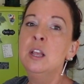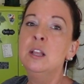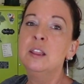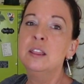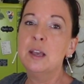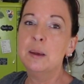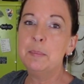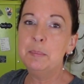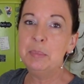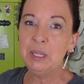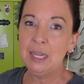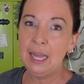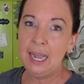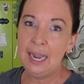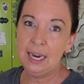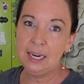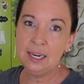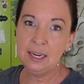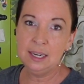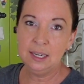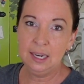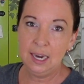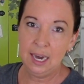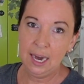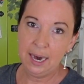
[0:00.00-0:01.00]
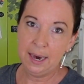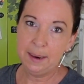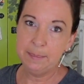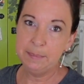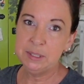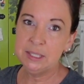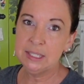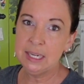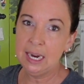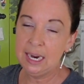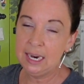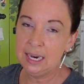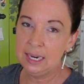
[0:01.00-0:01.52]
the black
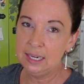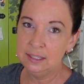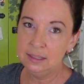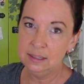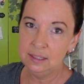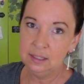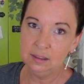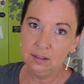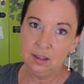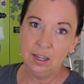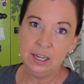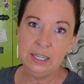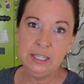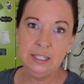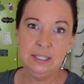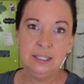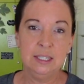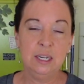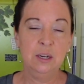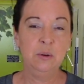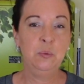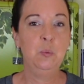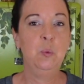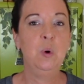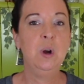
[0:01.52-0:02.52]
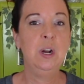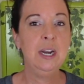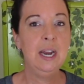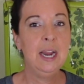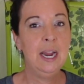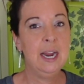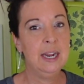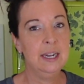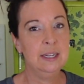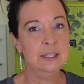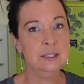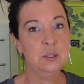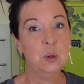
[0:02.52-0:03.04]
caps on the lights and one
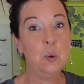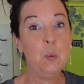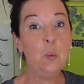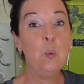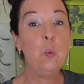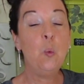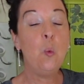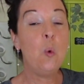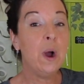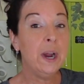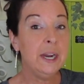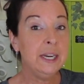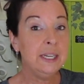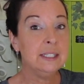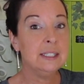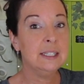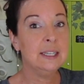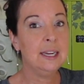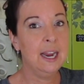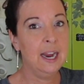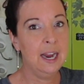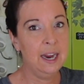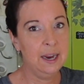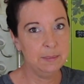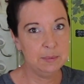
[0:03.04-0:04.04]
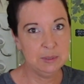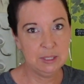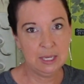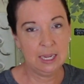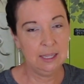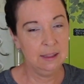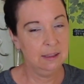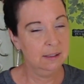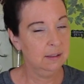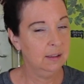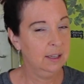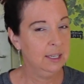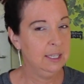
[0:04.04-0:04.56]
has white caps
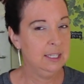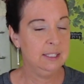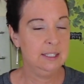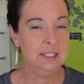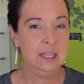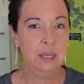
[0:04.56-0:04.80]
on the lights.